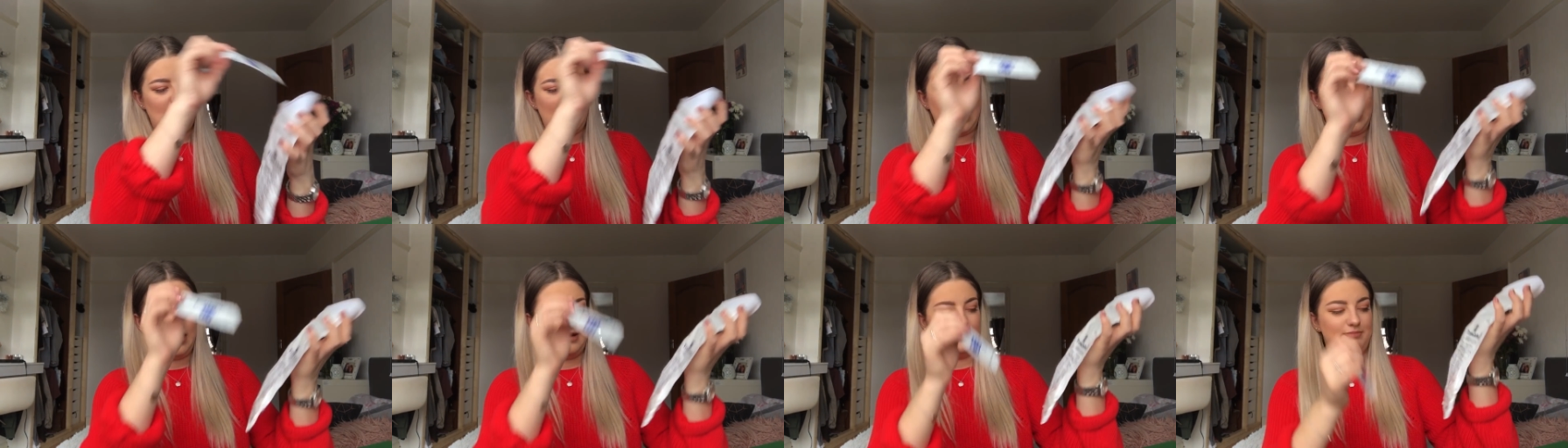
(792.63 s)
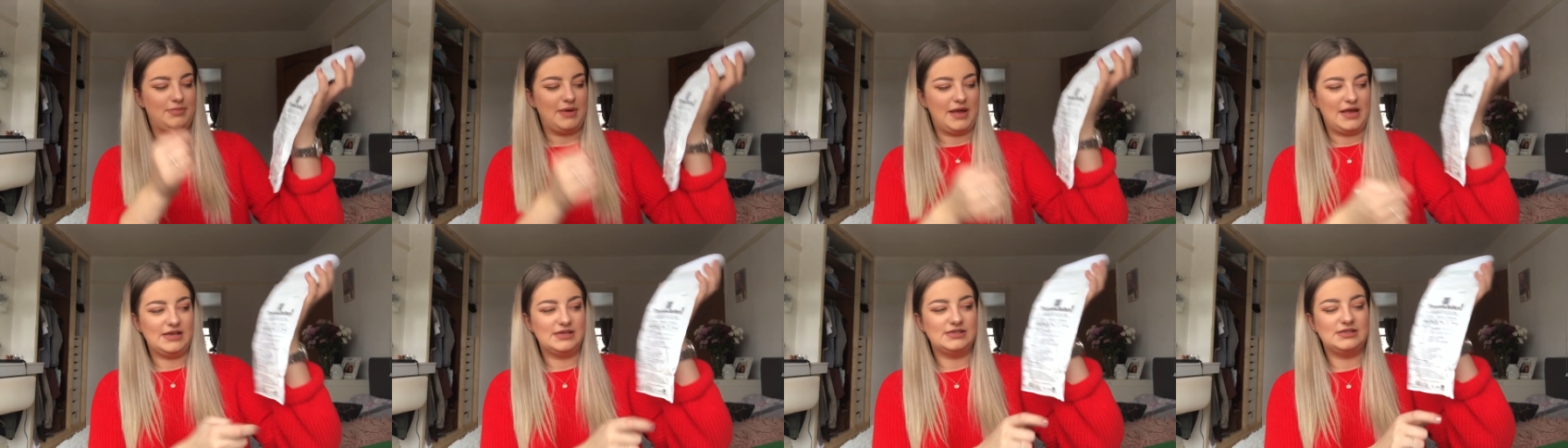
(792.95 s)

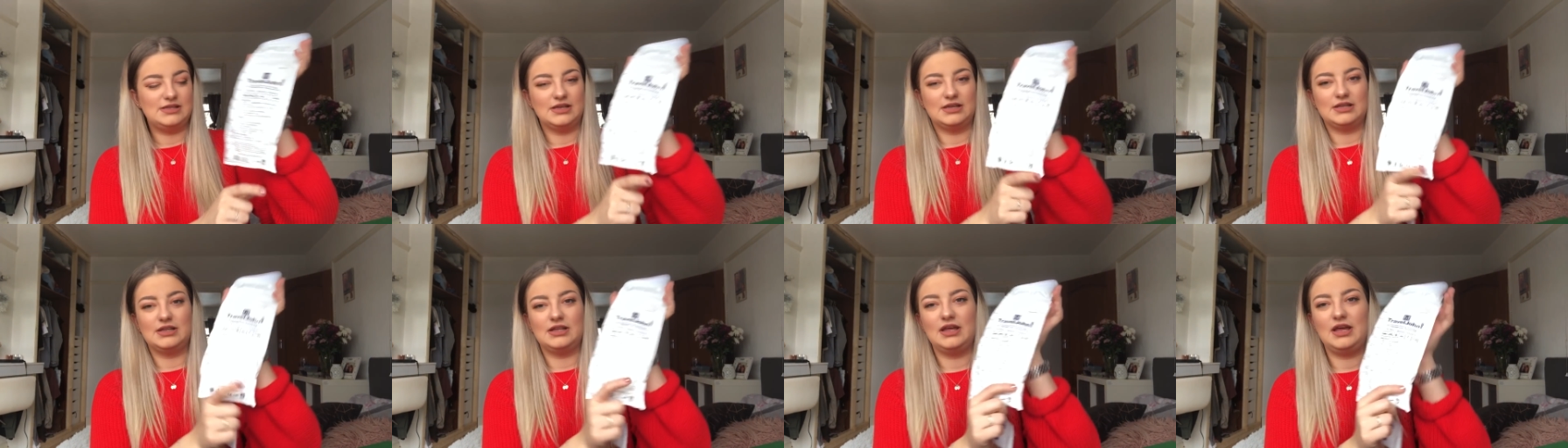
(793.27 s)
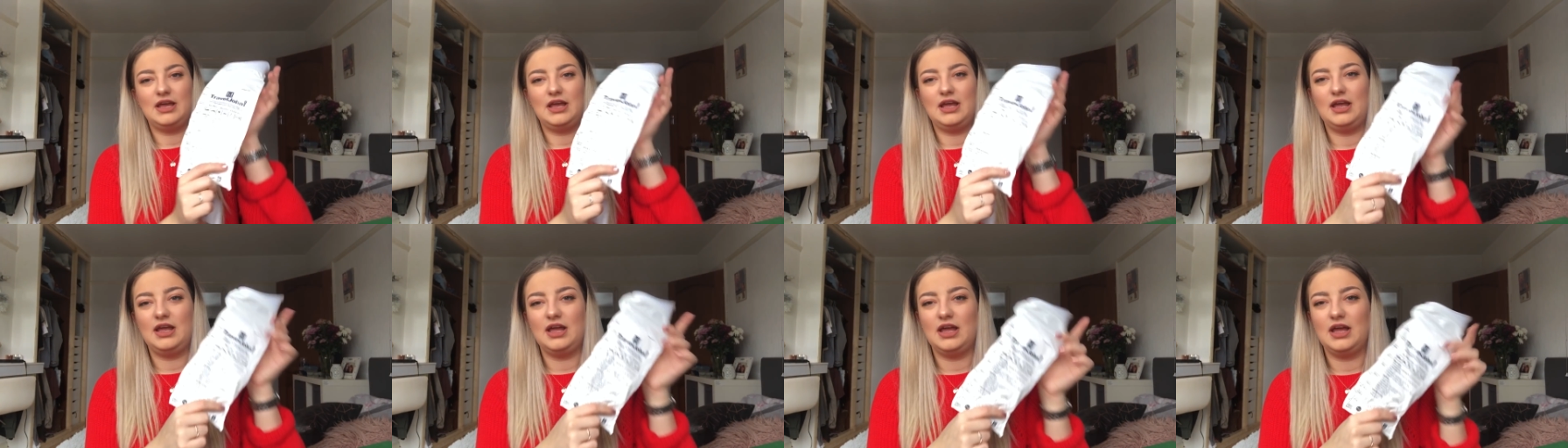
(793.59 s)
and
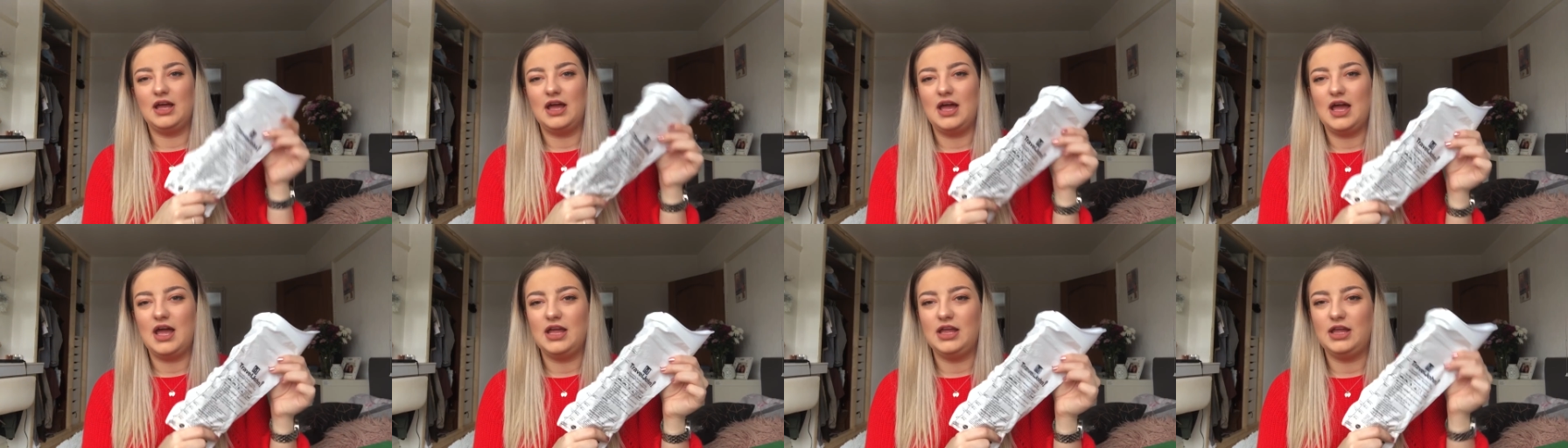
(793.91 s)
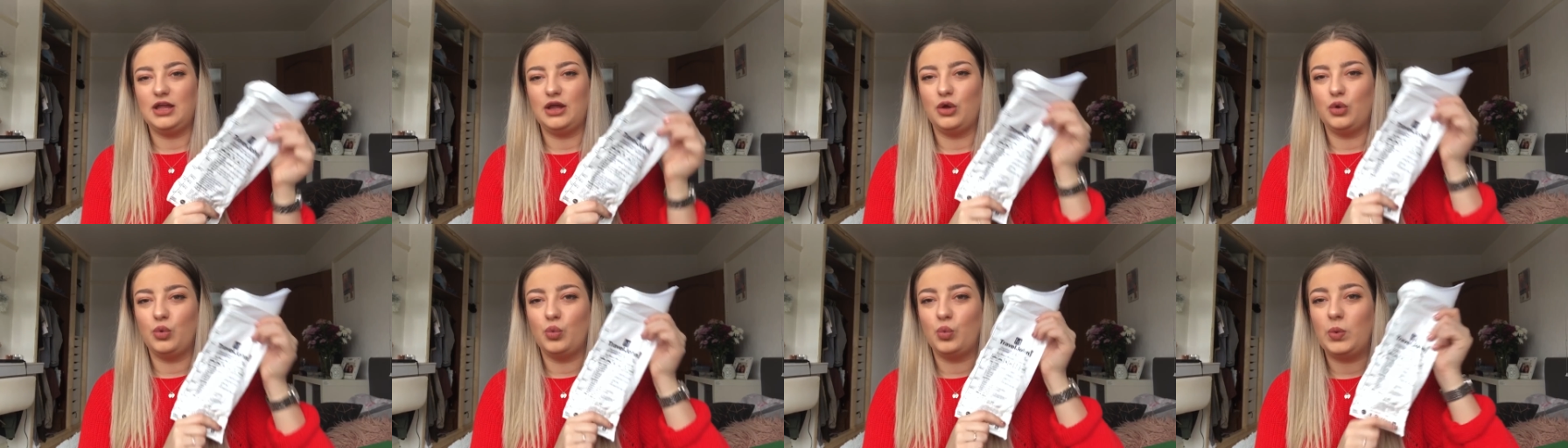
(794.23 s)
basically
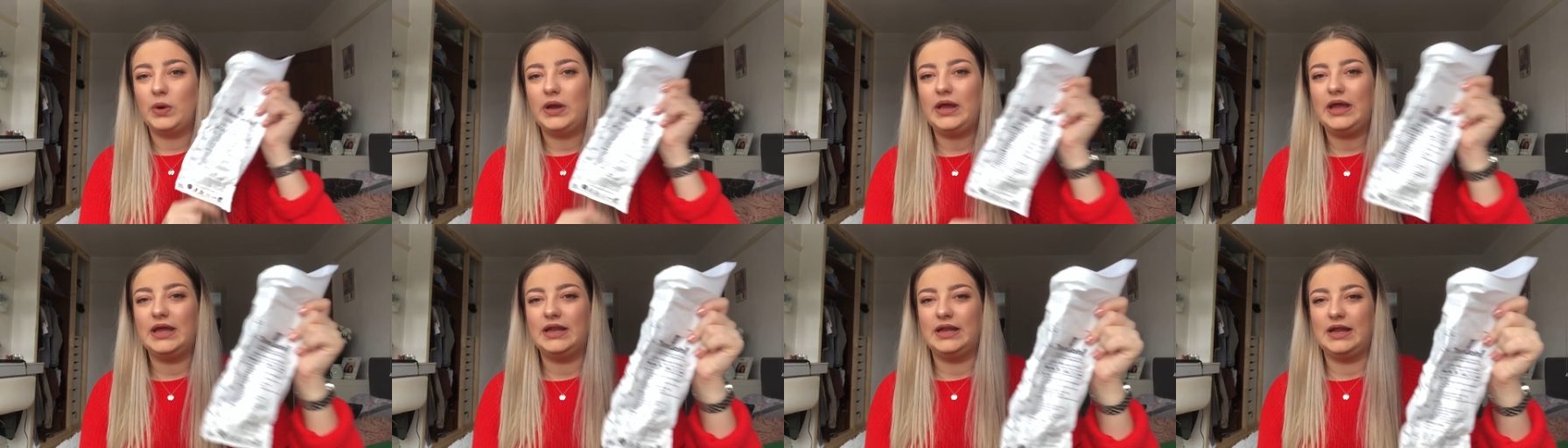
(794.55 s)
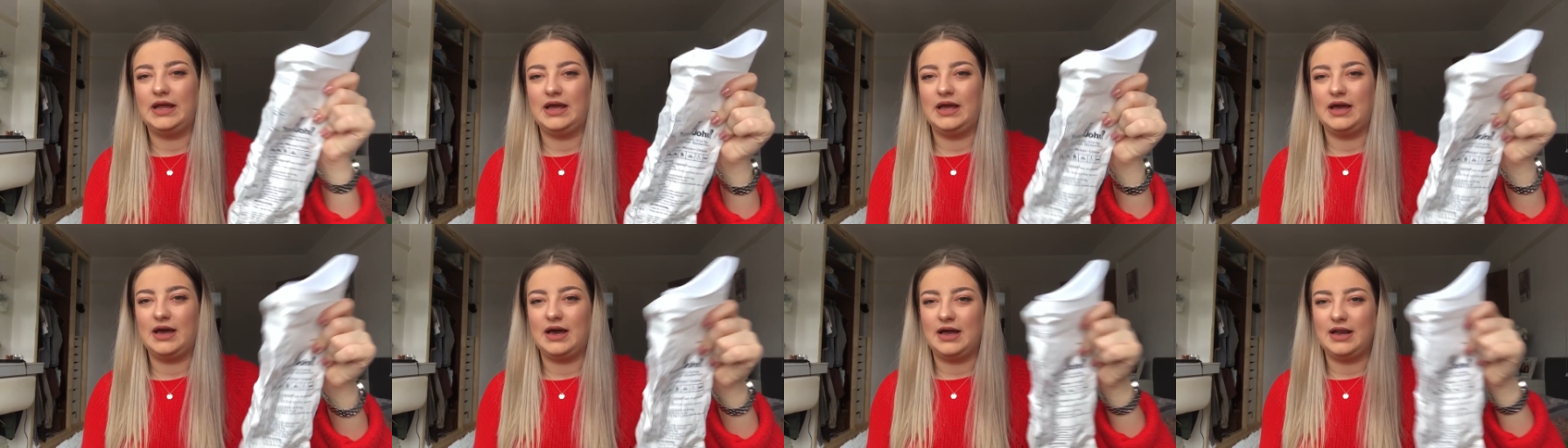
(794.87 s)
you wee in
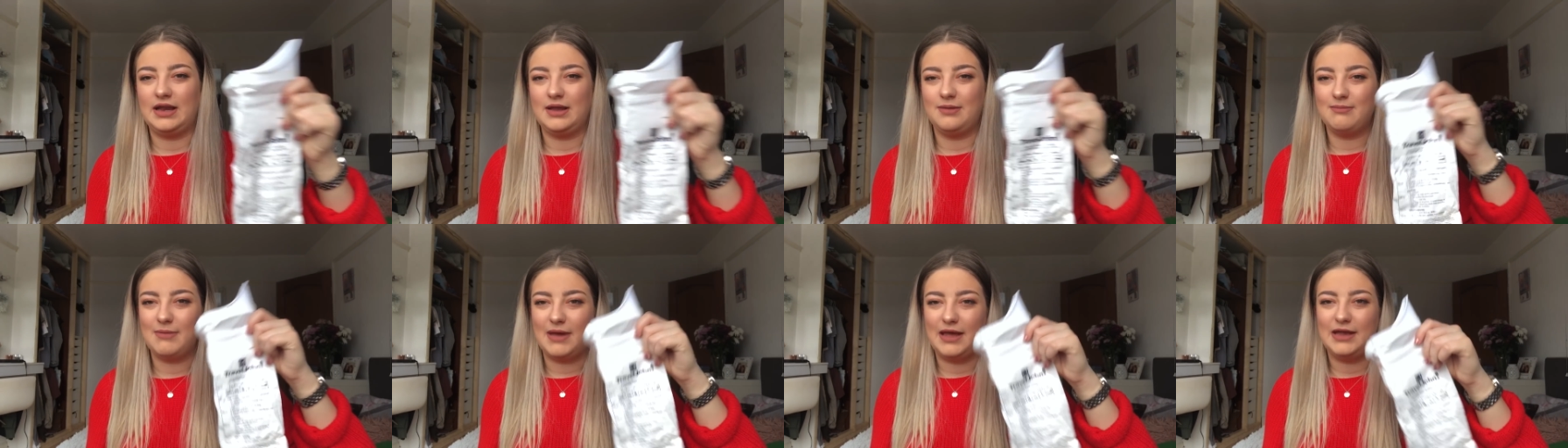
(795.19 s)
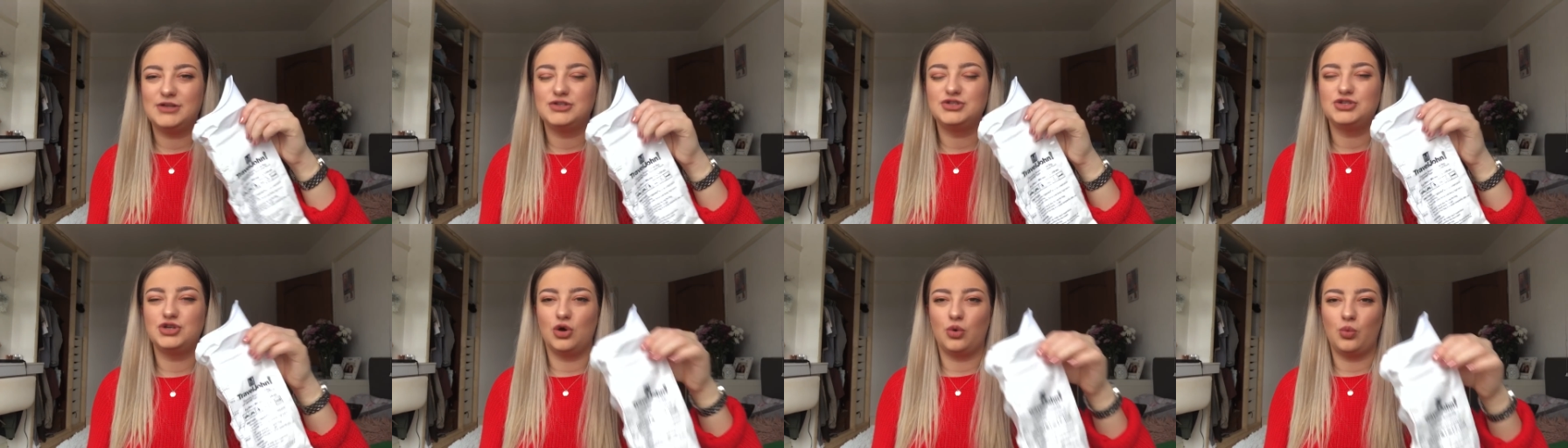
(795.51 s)
it and it
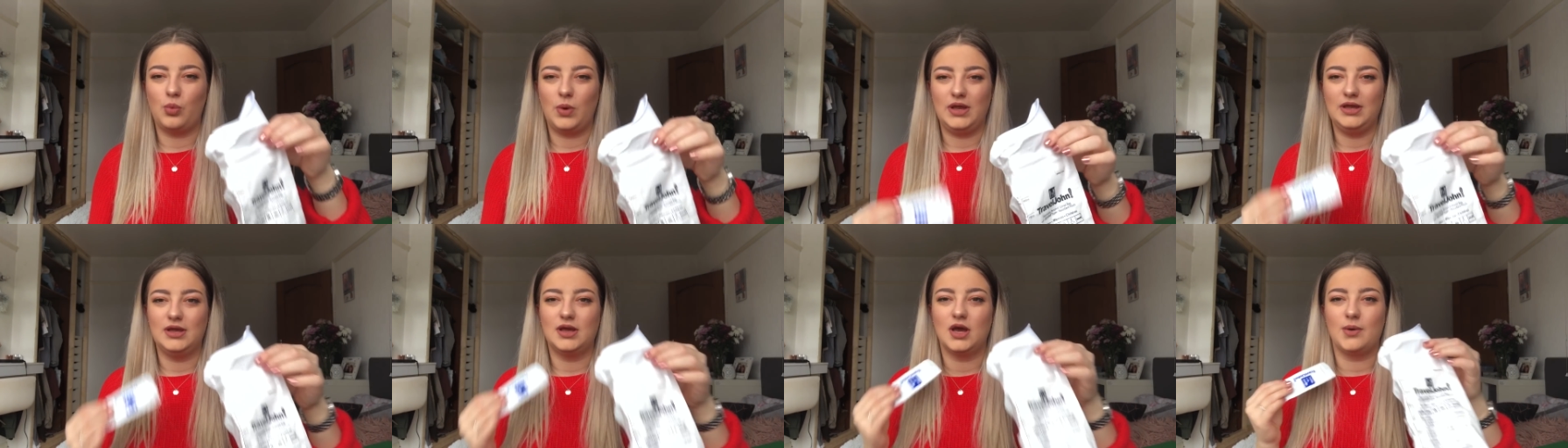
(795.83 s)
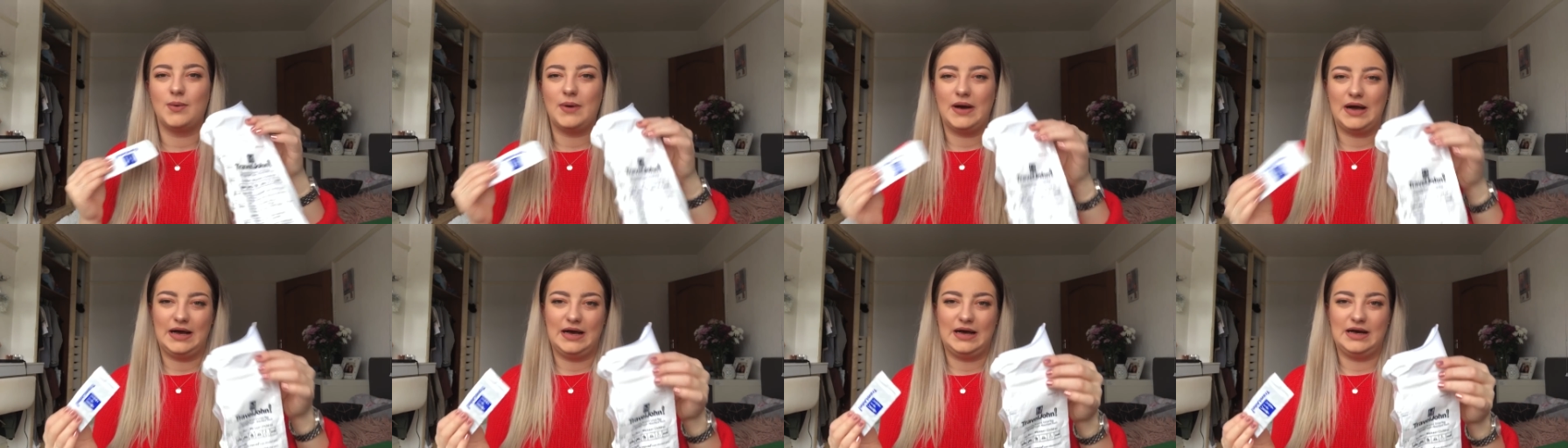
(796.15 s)
makes your wee
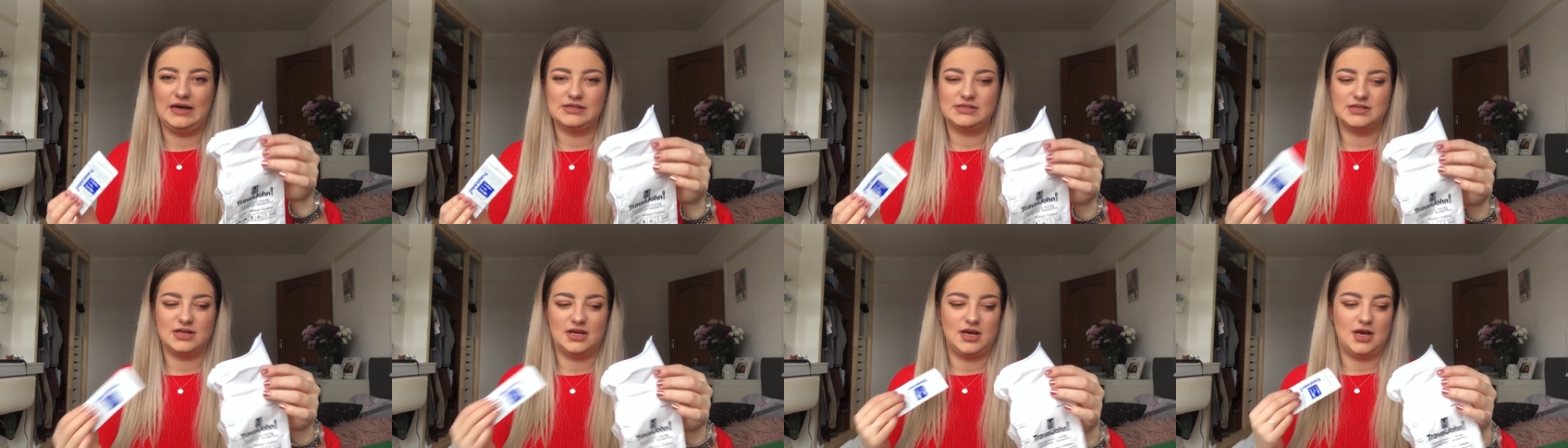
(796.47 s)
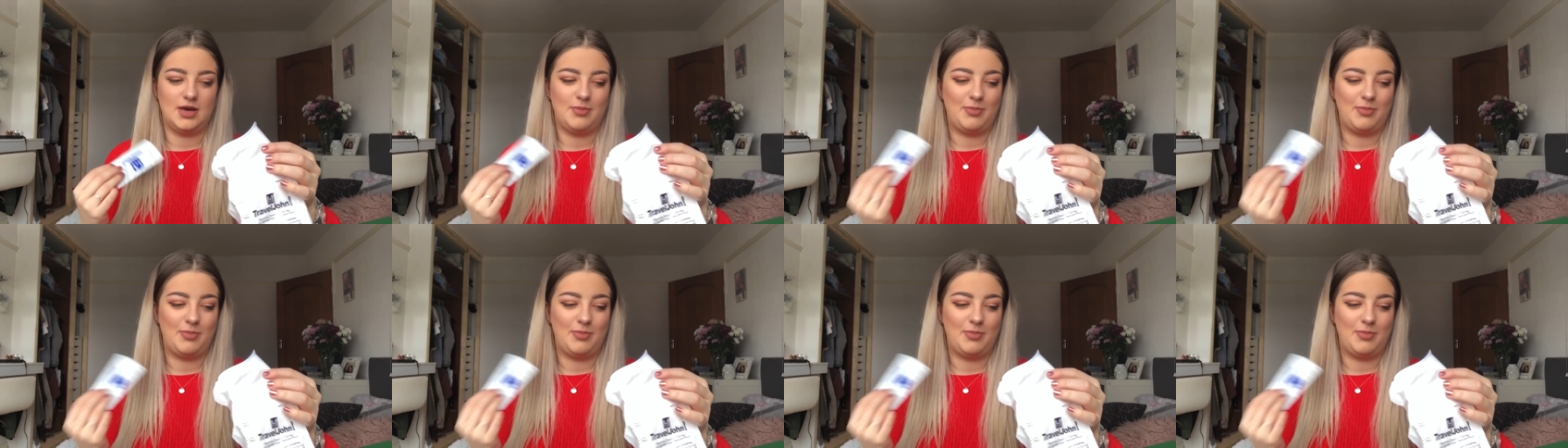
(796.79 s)
go hard.